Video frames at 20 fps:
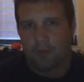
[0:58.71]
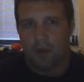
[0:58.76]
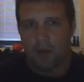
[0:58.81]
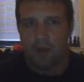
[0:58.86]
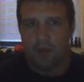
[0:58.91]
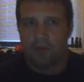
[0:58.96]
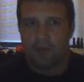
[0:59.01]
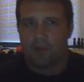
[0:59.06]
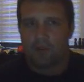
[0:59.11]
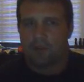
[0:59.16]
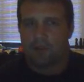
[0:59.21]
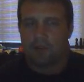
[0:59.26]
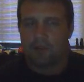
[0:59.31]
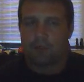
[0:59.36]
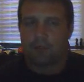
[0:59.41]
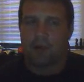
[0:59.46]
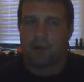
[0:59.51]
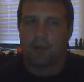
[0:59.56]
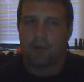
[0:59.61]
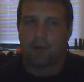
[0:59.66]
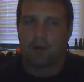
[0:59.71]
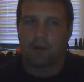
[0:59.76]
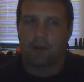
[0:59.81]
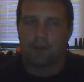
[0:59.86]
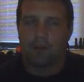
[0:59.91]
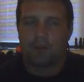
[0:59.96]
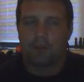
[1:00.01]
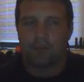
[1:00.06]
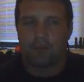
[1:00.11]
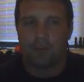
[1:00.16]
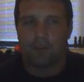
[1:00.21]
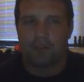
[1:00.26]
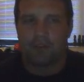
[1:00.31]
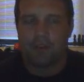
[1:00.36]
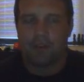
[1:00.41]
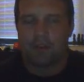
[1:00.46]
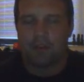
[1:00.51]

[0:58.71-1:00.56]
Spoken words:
The primary use for this